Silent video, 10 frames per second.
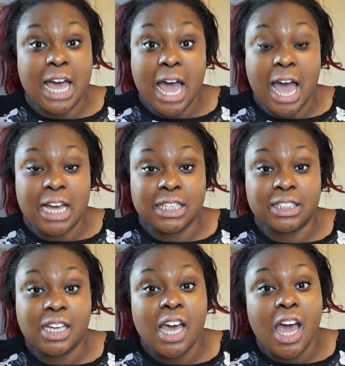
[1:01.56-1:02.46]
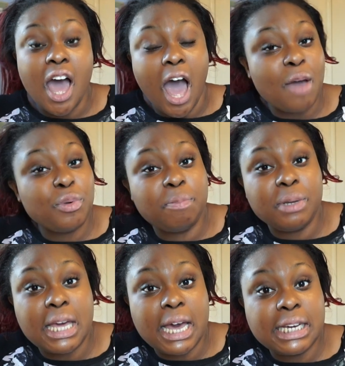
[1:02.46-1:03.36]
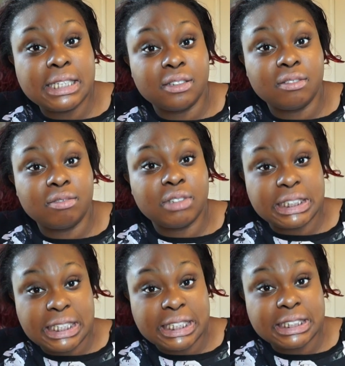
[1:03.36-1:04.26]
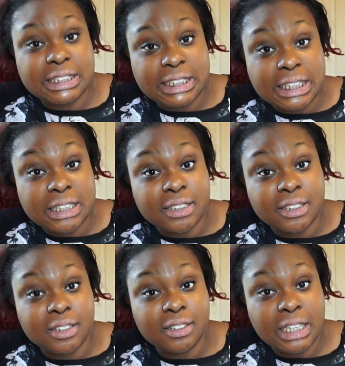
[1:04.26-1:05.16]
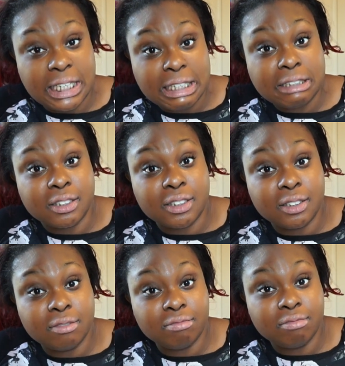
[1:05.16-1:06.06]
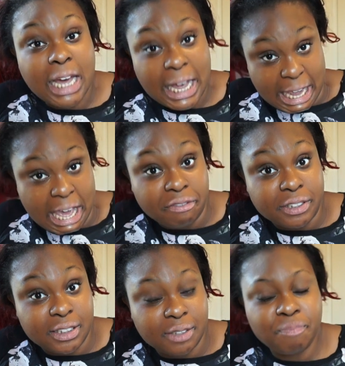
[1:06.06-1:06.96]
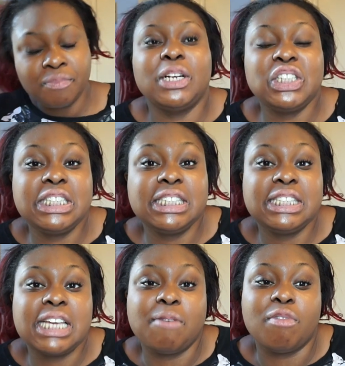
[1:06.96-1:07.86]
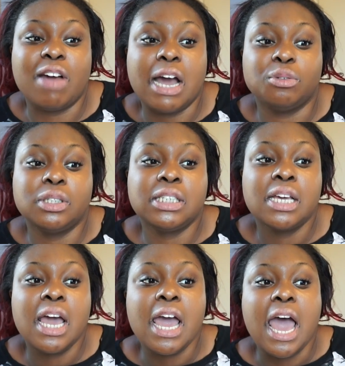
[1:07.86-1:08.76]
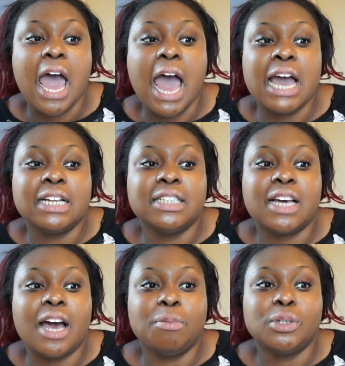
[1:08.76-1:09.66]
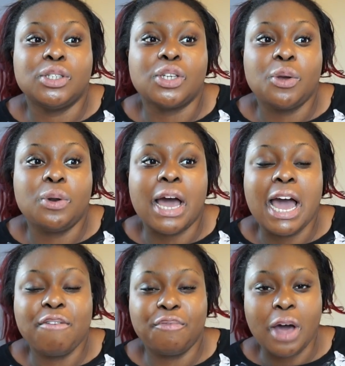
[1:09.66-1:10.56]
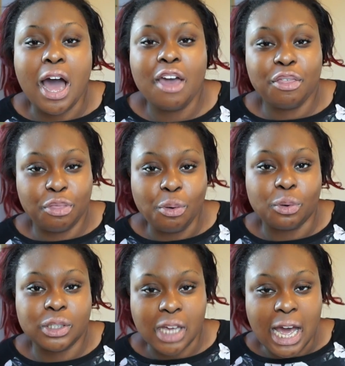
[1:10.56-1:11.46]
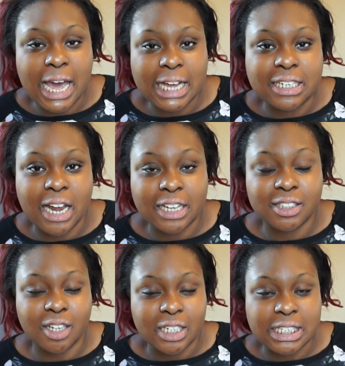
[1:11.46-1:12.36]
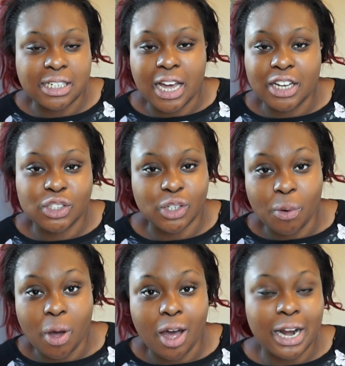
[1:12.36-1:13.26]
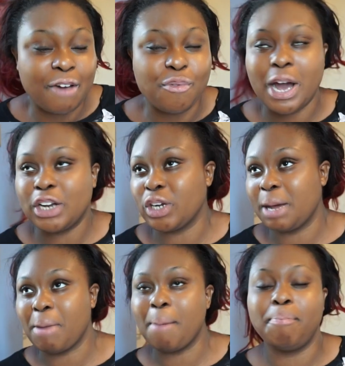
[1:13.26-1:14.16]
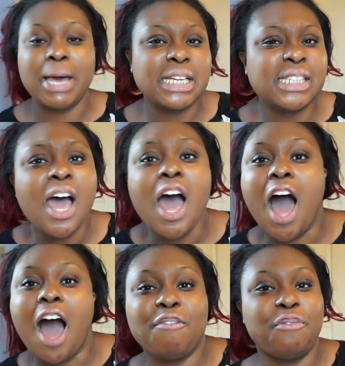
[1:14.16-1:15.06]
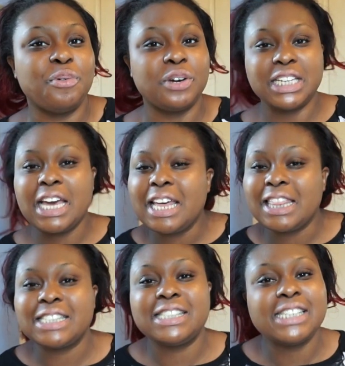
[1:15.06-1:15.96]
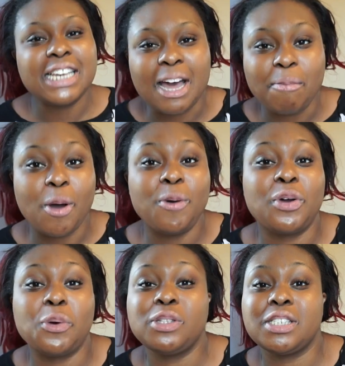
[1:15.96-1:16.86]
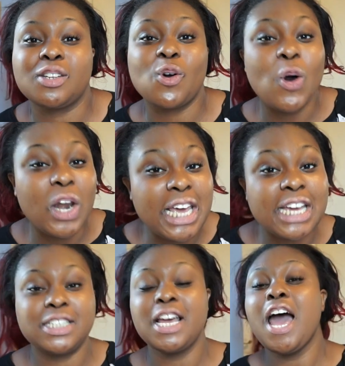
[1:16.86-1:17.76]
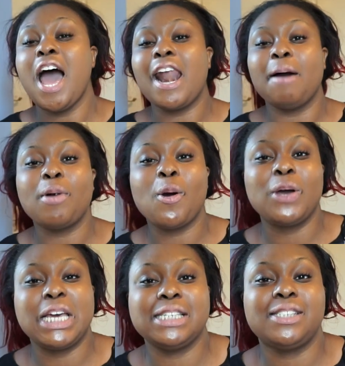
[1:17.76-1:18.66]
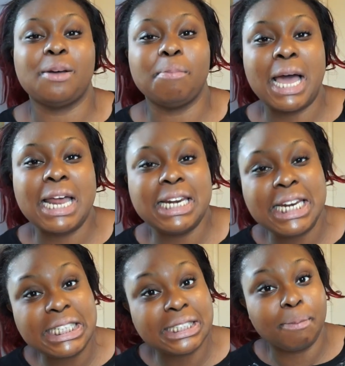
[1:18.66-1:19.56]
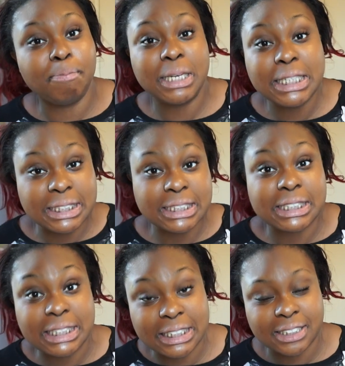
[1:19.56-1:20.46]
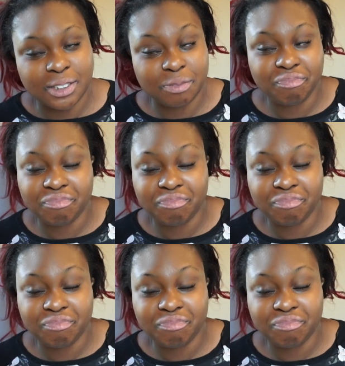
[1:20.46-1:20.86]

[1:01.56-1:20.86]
that, and I would be getting C's, D's, E's and F's. My GCSEs came around and I was so like, I thought I had like studied like so hard. I thought I tried my best. I thought, yeah, that's it, I'm gonna go to college and I'm gonna get some at least B's and C's.